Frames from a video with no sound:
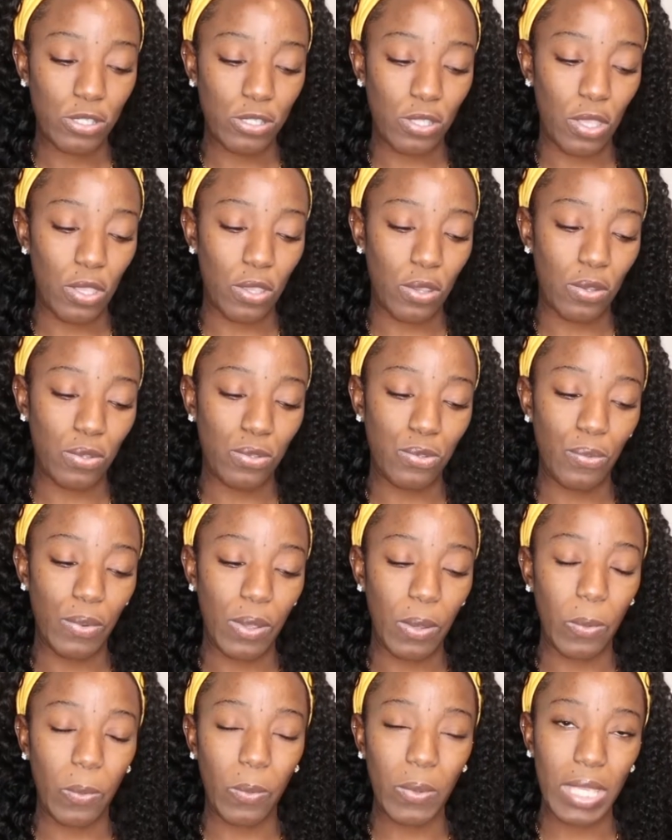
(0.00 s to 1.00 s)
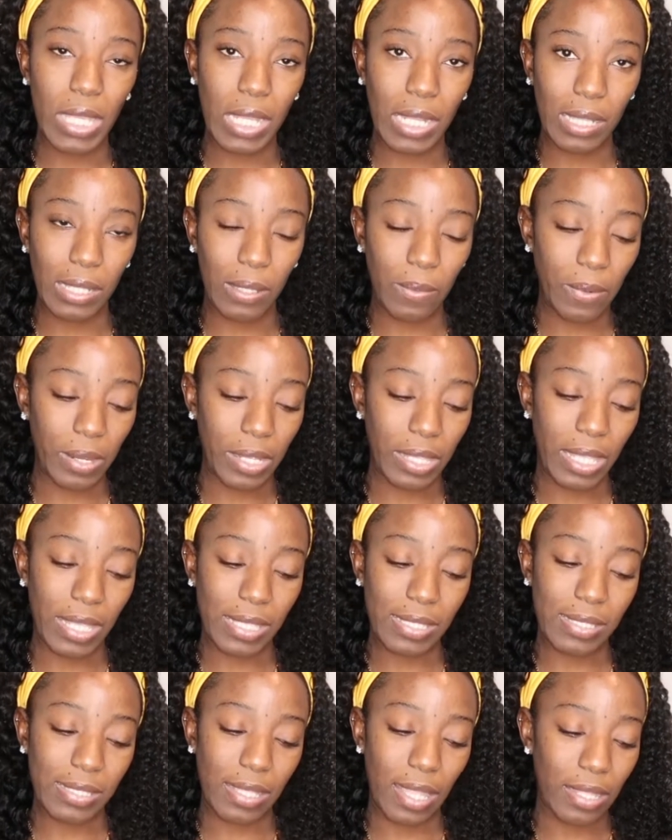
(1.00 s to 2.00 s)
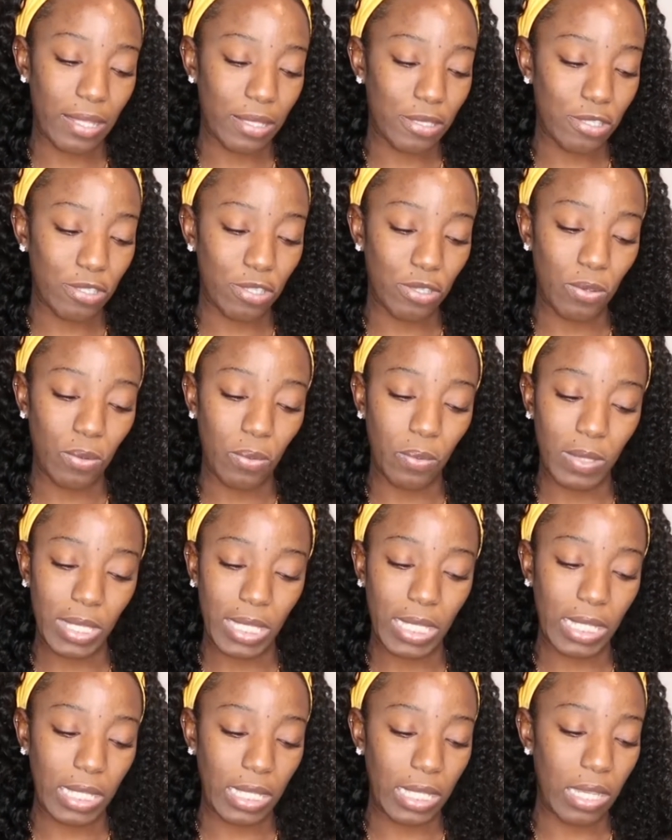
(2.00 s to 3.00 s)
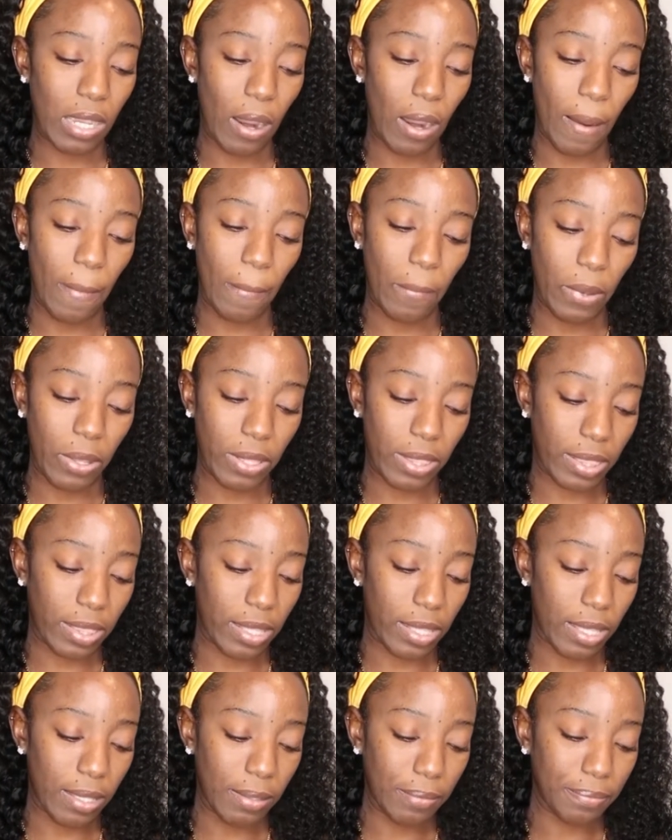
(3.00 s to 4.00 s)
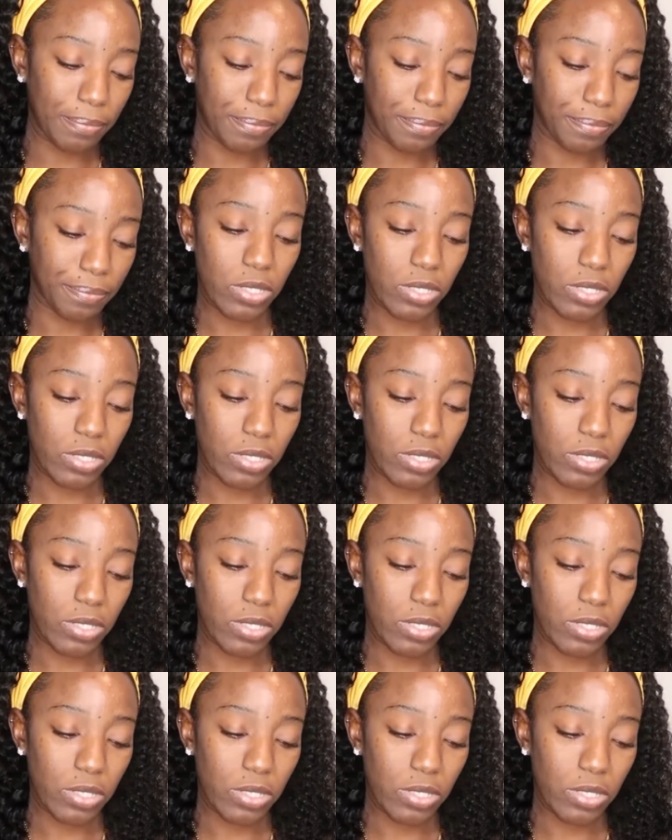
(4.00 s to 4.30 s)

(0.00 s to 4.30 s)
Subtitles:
So you could do it weekly, where they send it to you weekly or monthly.